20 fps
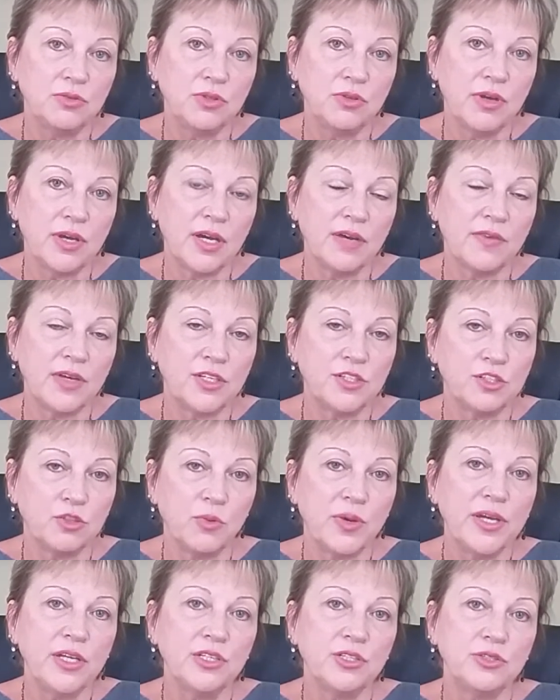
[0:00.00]
You have
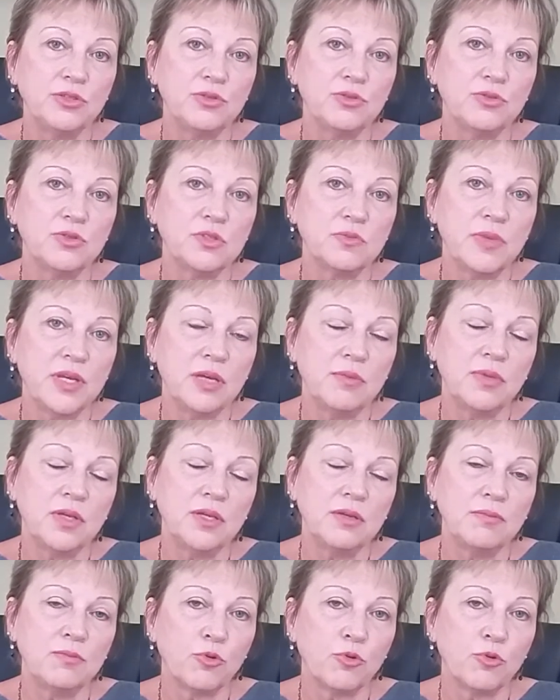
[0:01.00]
HOA dues, maybe